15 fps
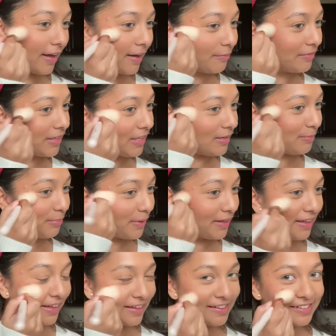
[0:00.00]
I'm keeping
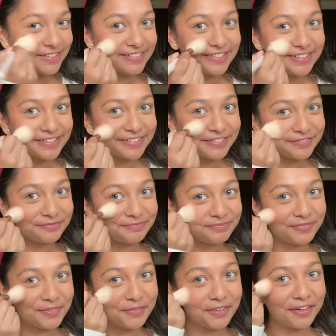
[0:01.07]
it.
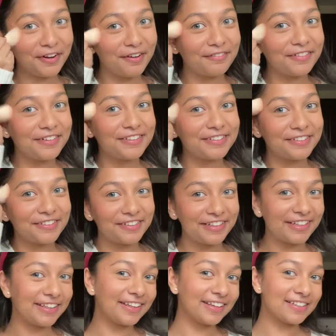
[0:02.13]
We're not
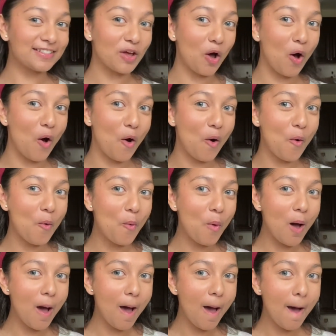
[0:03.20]
returning this.
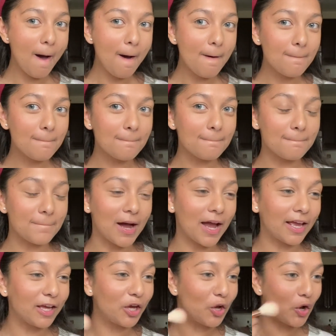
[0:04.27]
Oh my
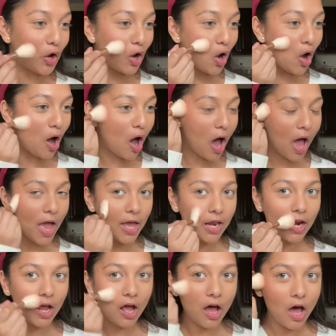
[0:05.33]
God.
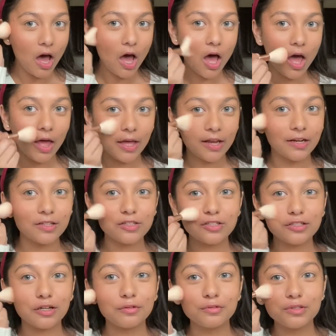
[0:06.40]
And it's
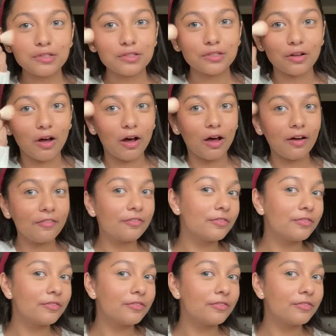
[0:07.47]
so soft.